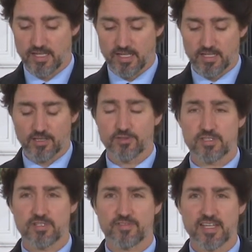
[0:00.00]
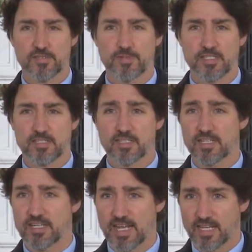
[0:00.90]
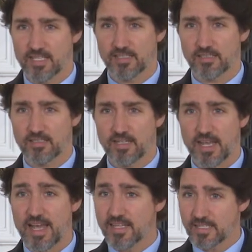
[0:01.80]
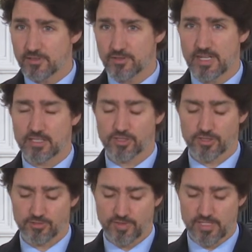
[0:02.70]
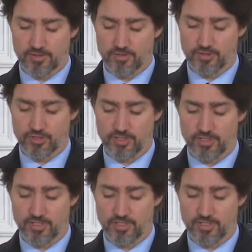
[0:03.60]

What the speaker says: includes investments in Canadian and international research.